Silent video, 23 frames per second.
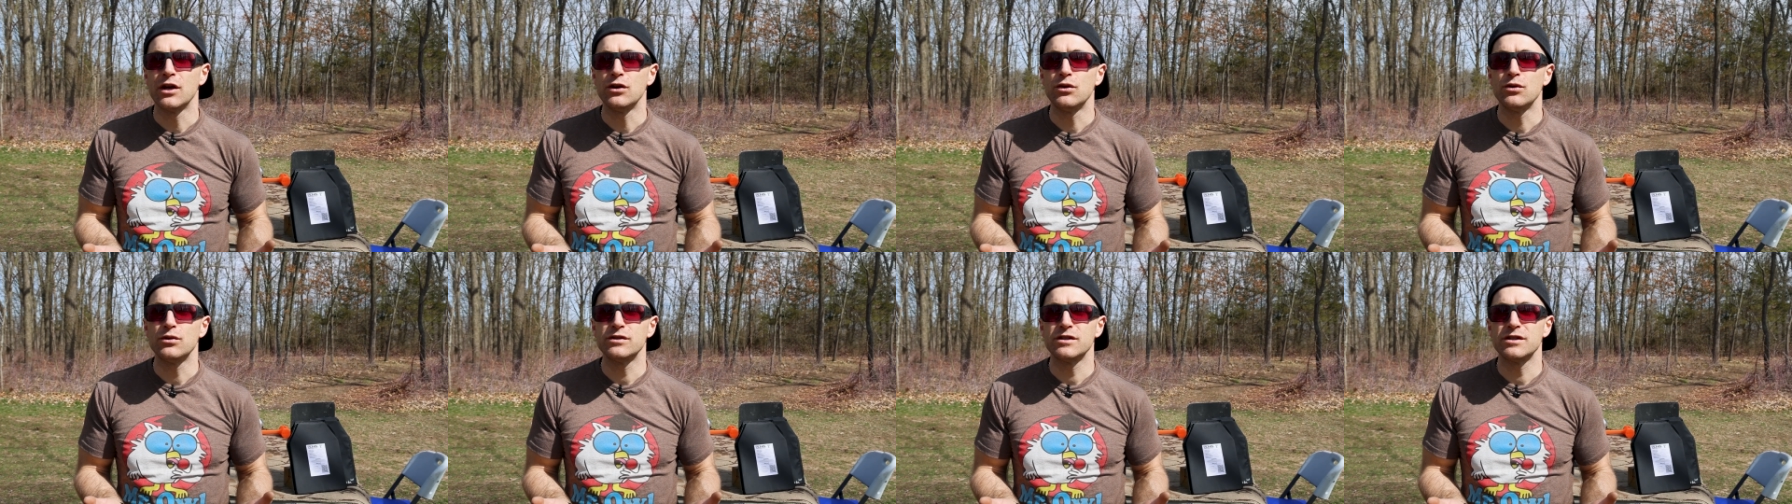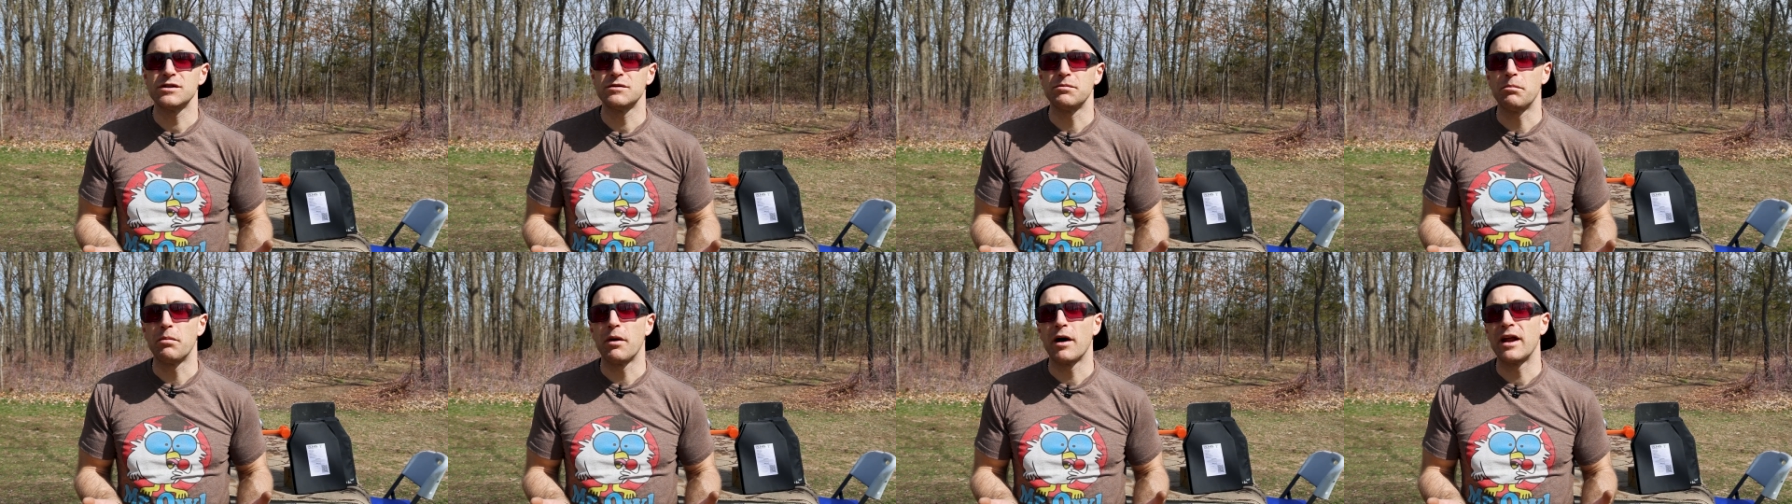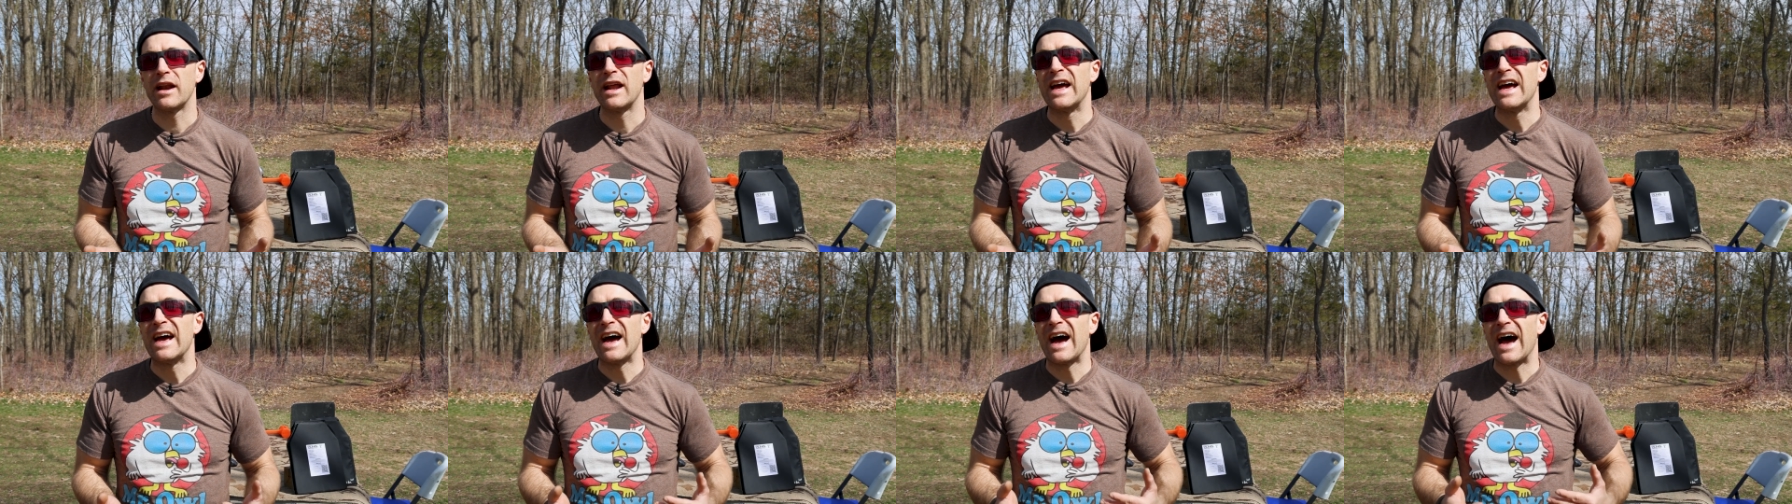uses,
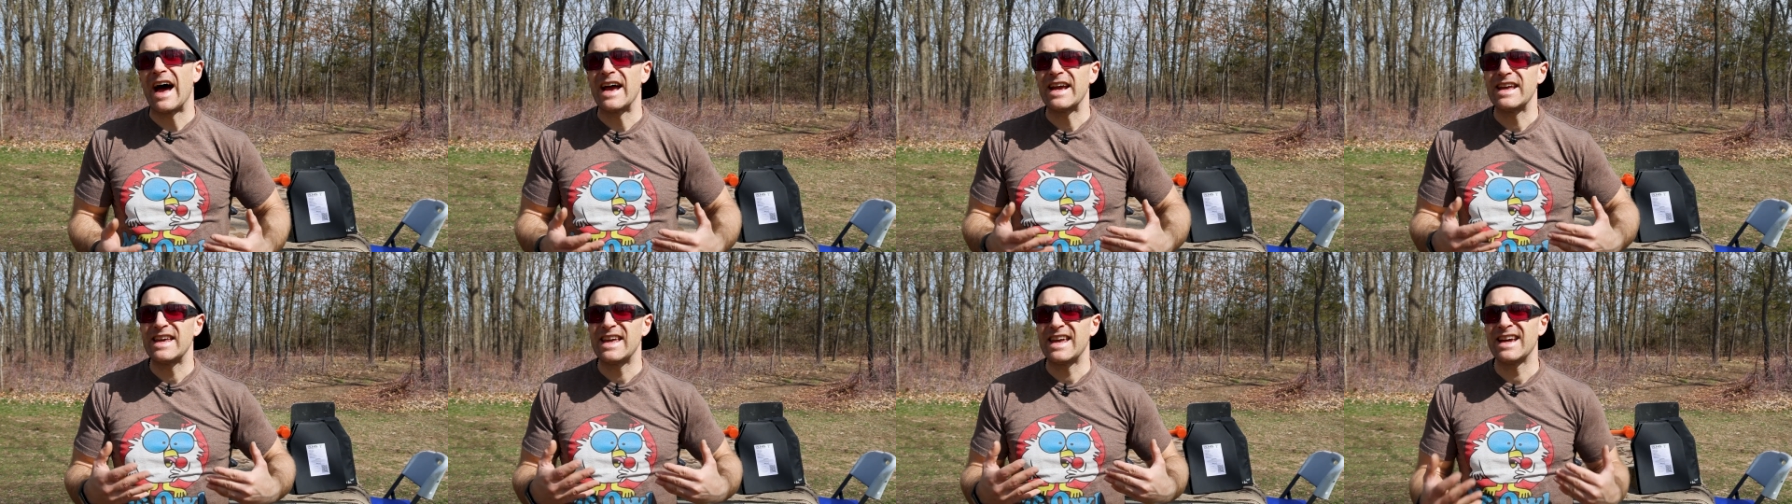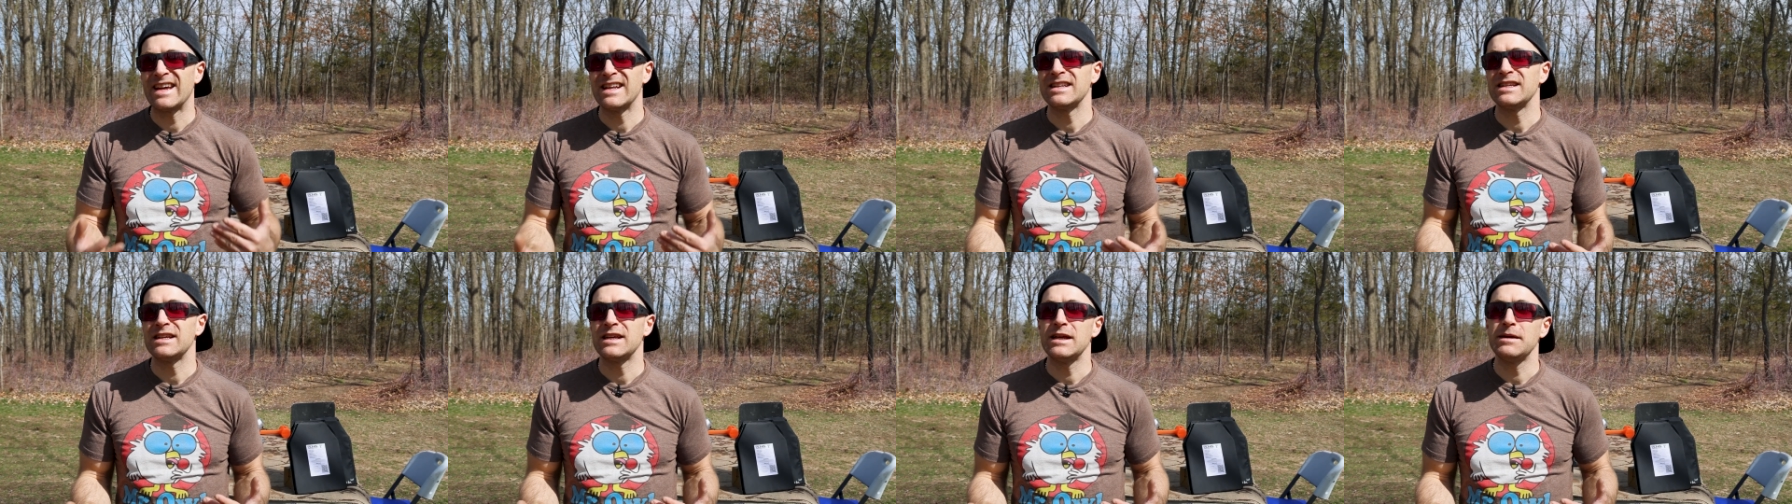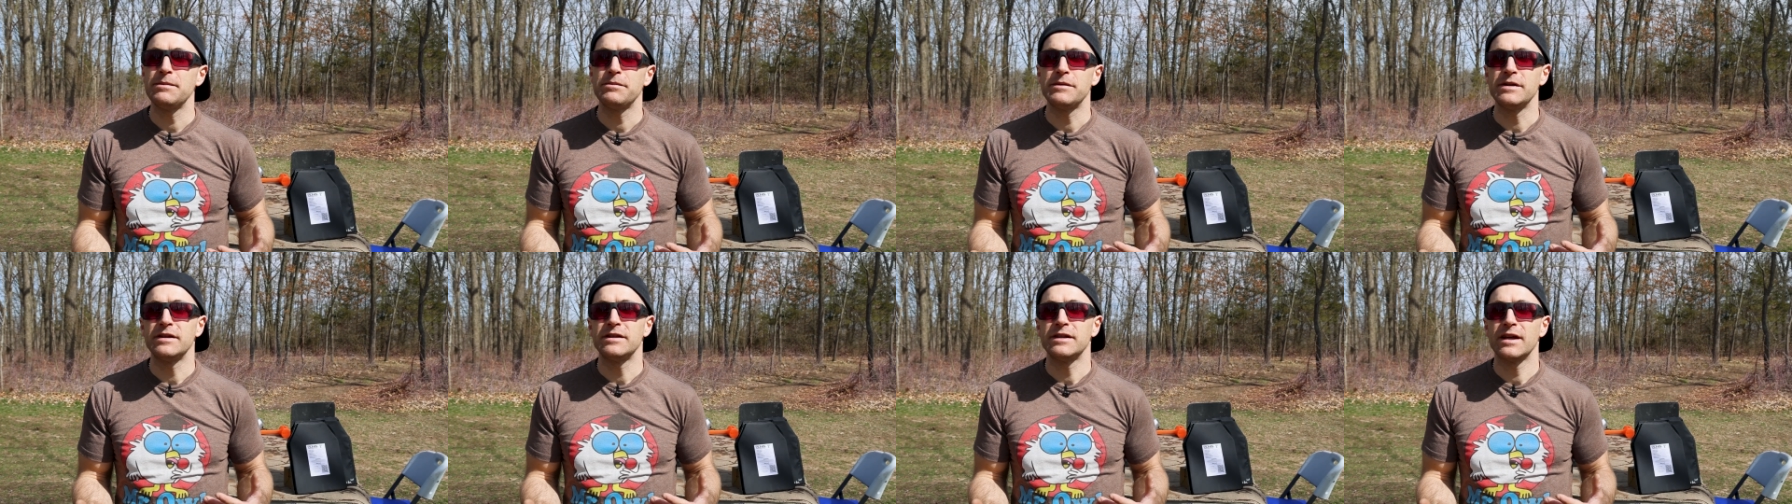but I can't
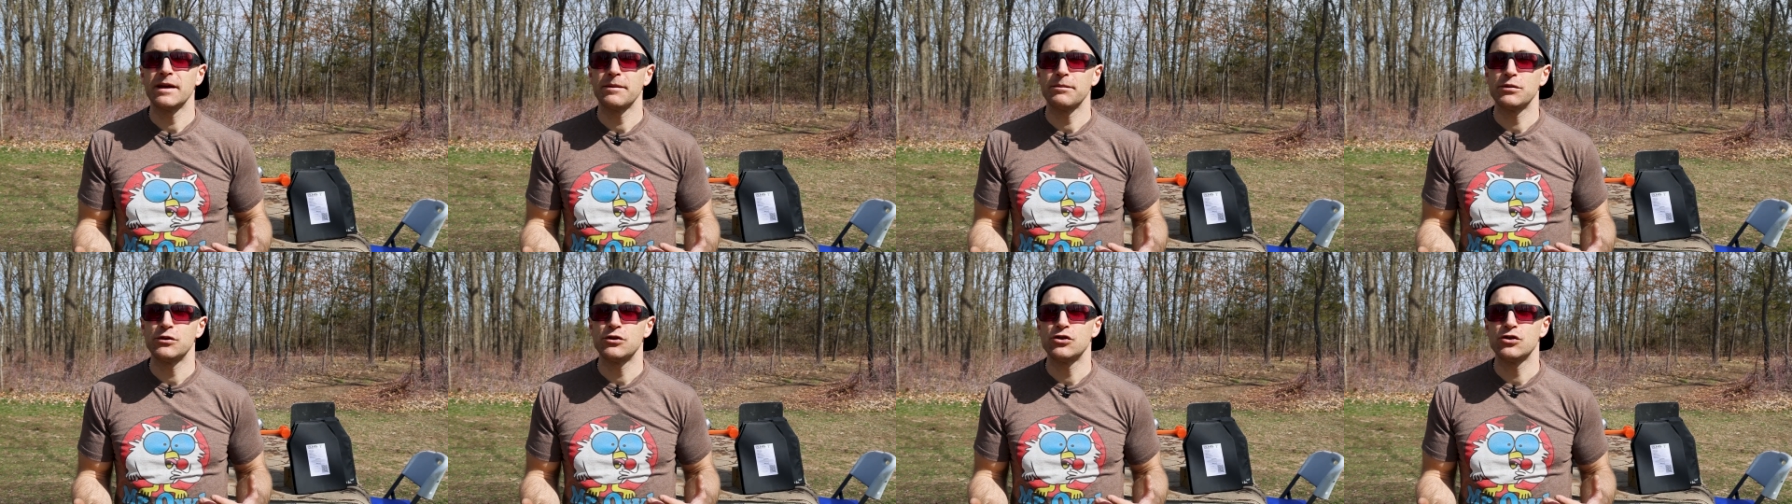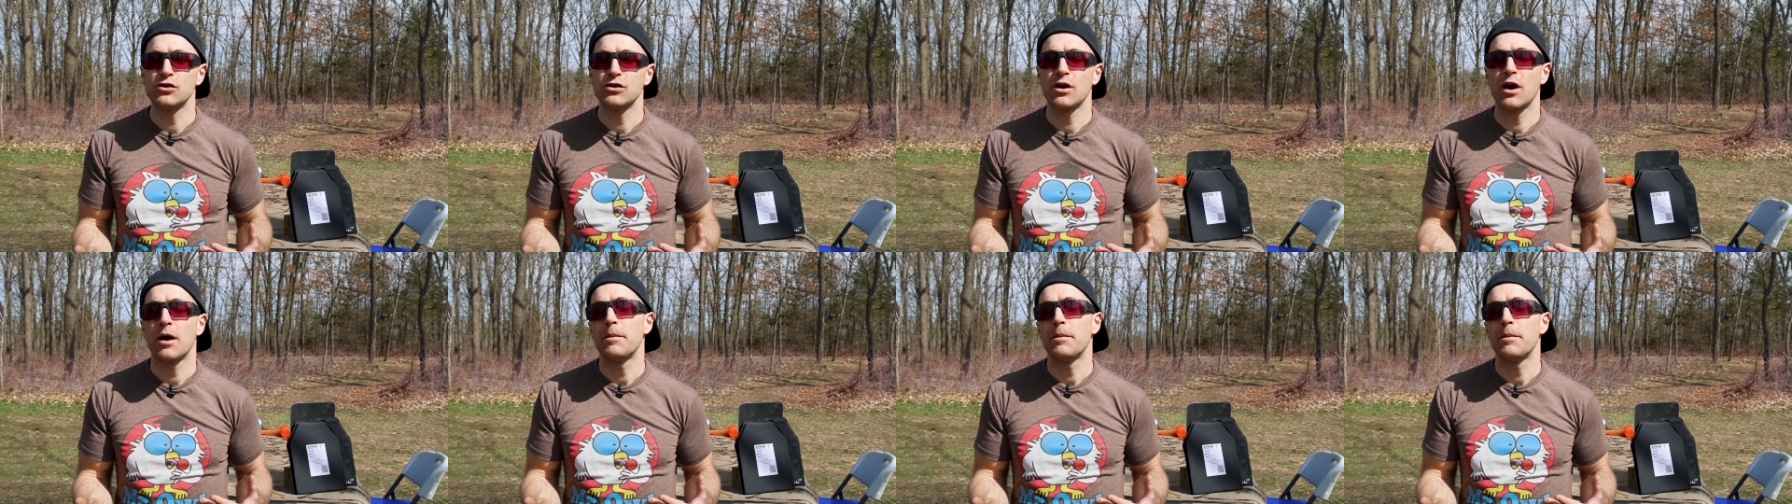keep the temperature